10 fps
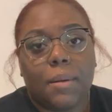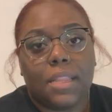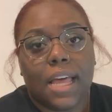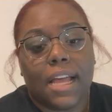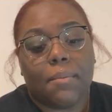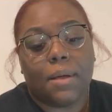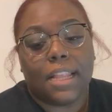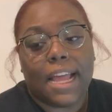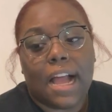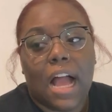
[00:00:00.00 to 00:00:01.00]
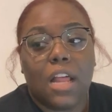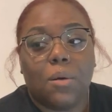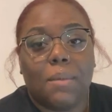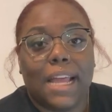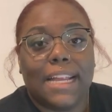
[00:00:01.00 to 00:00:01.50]
I'm like, but like, I
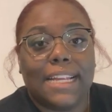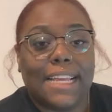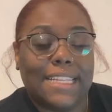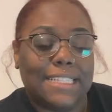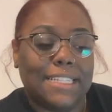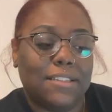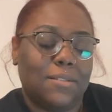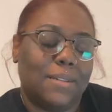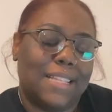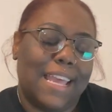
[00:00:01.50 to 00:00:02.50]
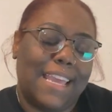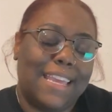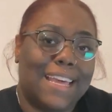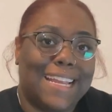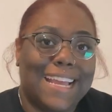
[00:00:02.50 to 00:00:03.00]
don't mind kissing you and like,
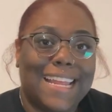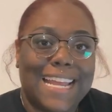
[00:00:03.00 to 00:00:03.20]
yada yada.